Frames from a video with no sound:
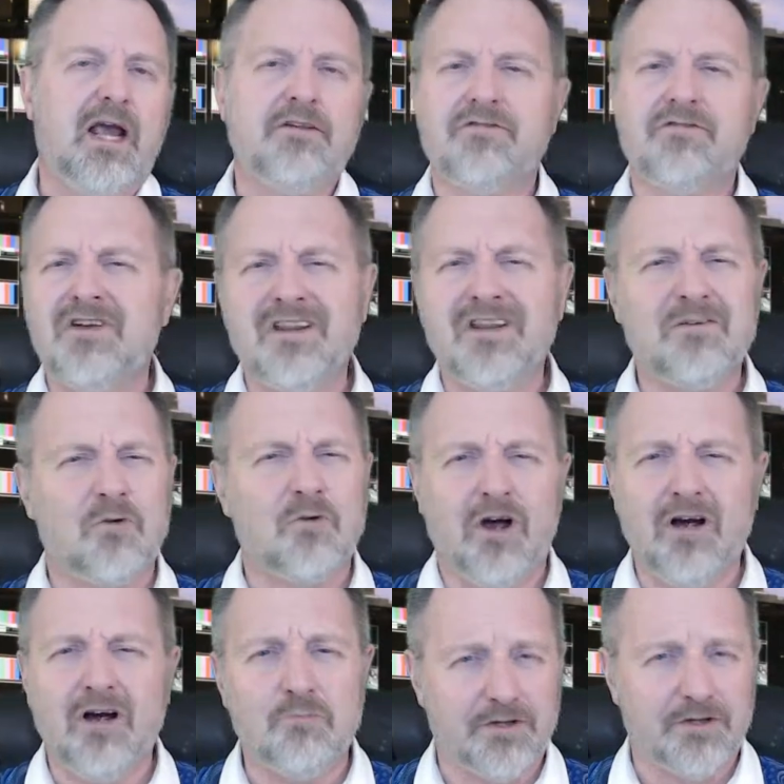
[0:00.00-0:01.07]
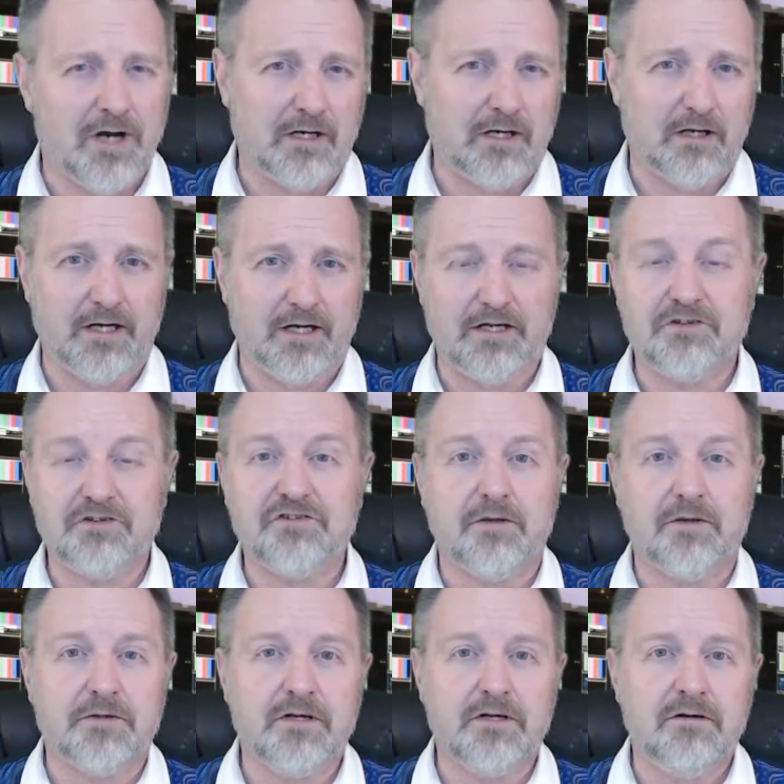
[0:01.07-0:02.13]
And there's nothing wrong with not liking
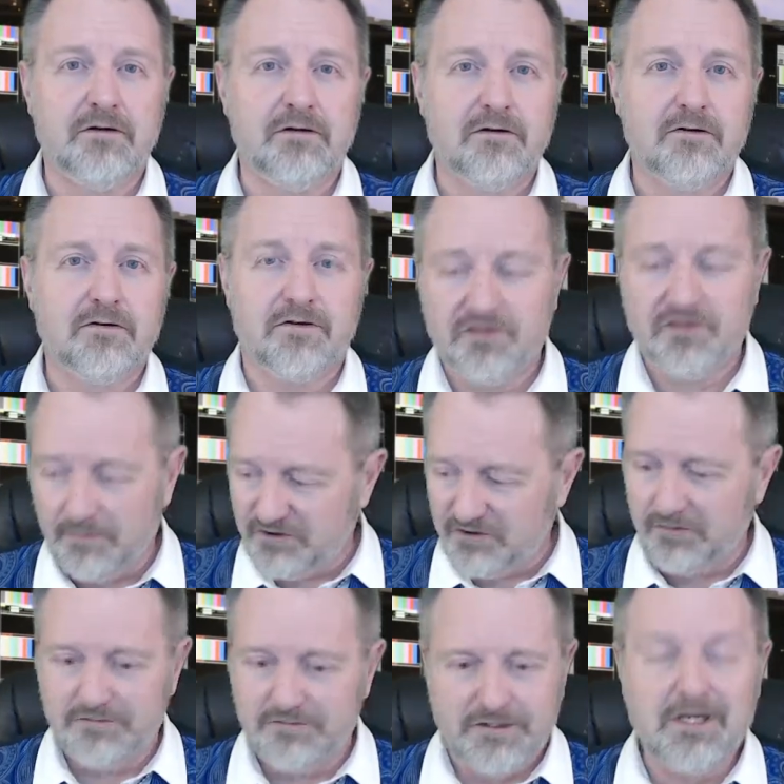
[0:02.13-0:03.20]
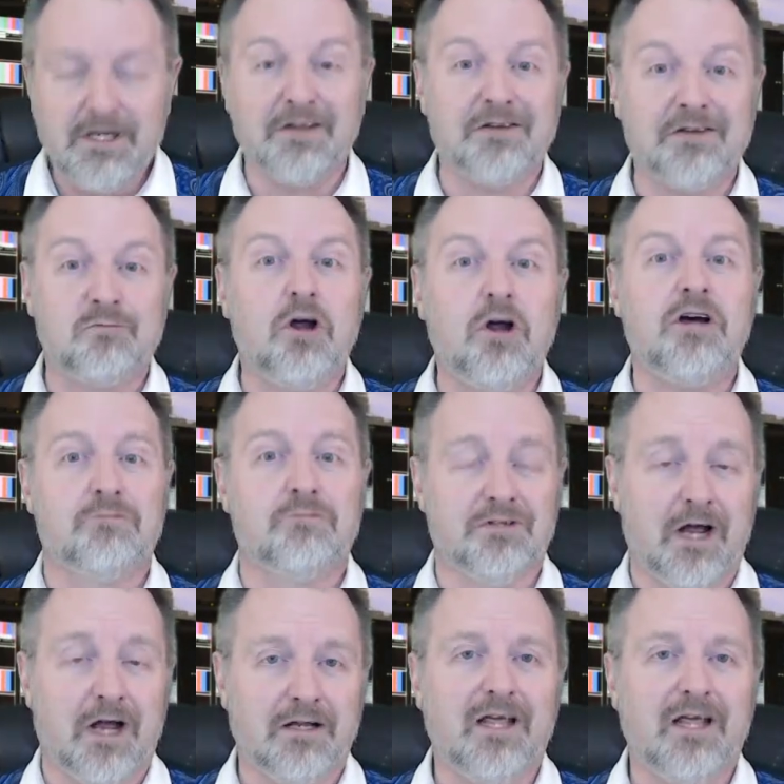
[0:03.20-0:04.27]
something. There's absolutely nothing wrong
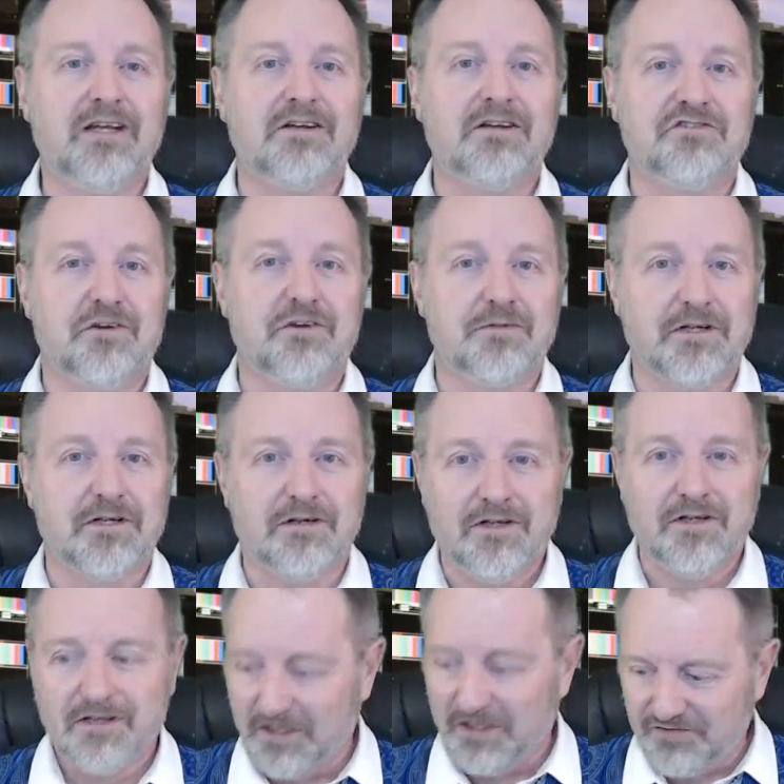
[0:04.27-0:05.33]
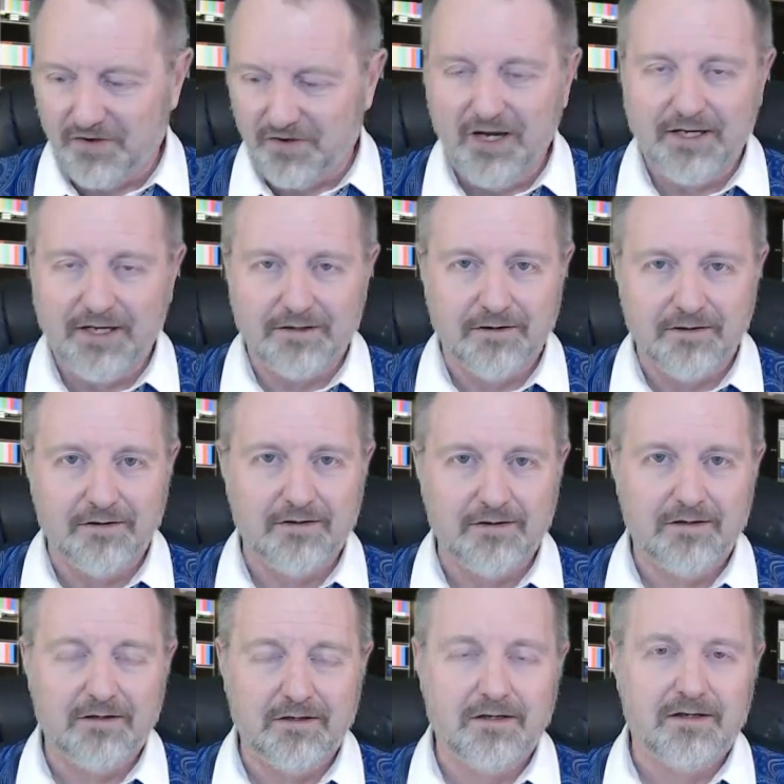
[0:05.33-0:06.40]
with not liking something. That's fine.
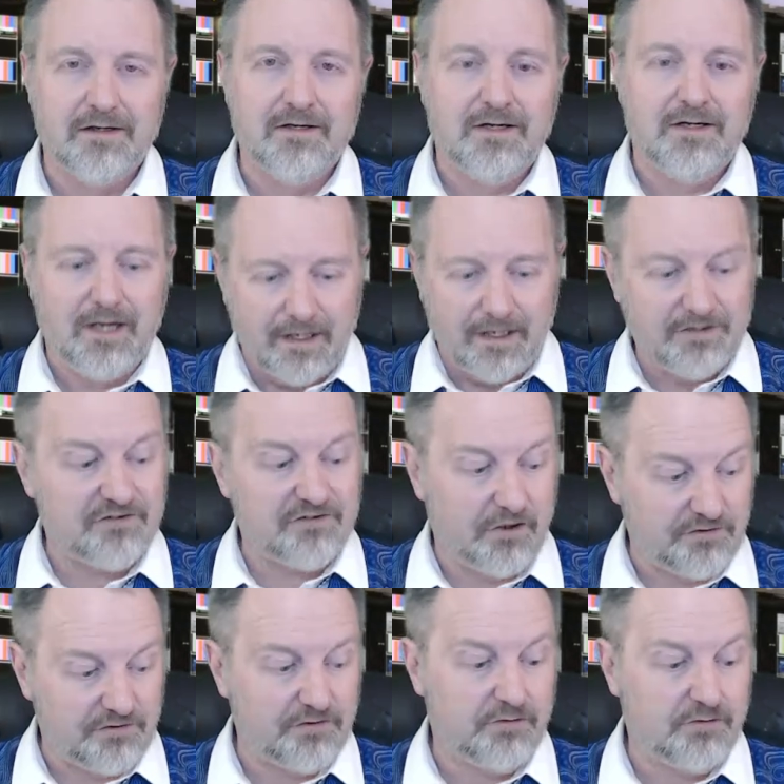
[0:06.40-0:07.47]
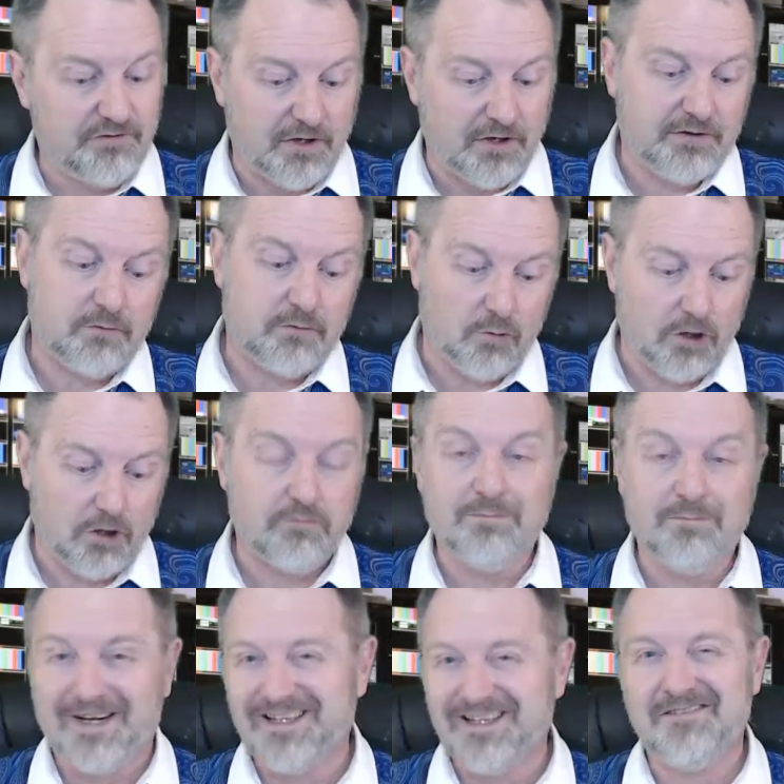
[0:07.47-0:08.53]
And it's also, there's nothing wrong
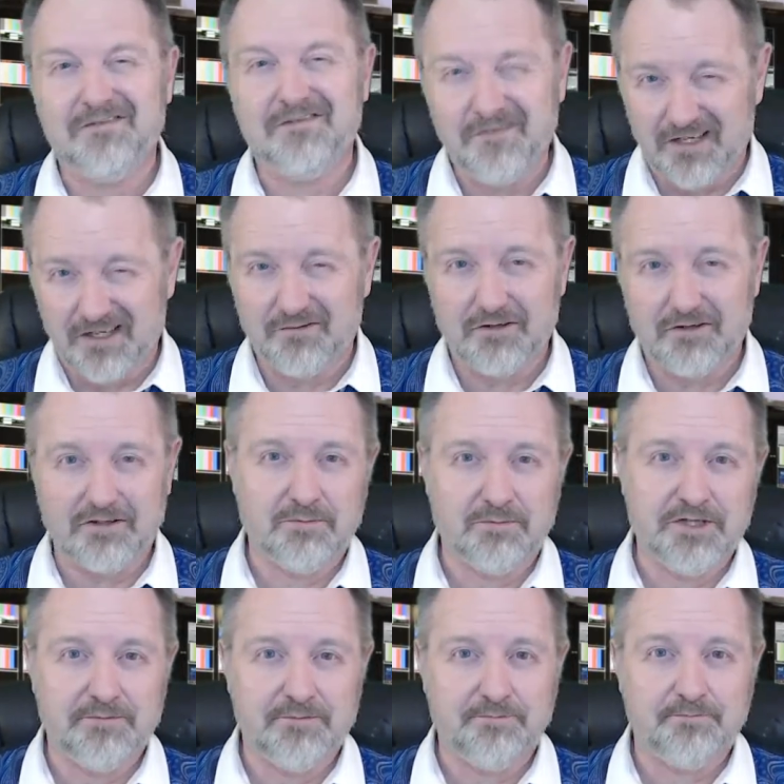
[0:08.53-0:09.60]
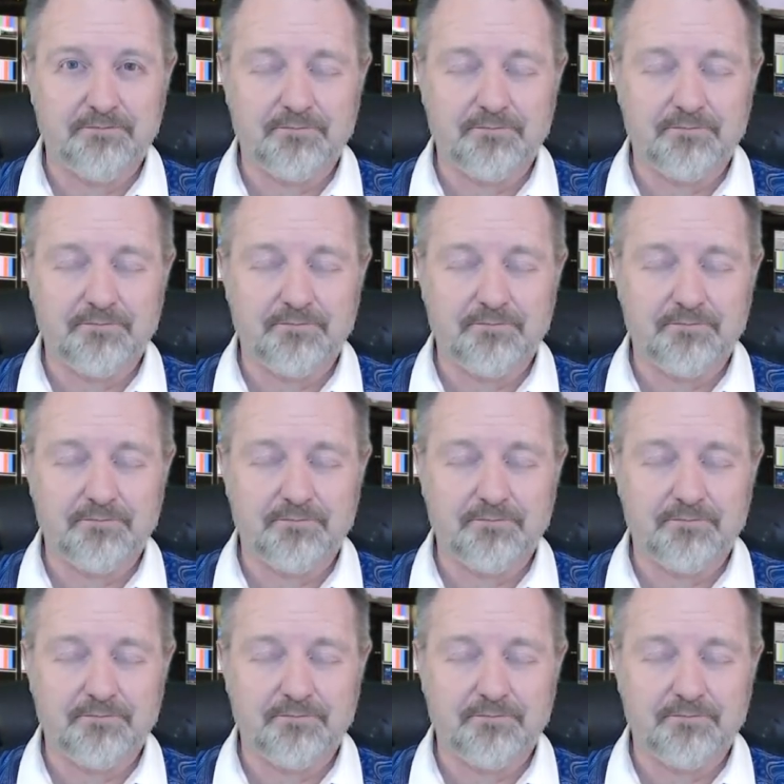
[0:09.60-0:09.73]
with making fun of it a little bit.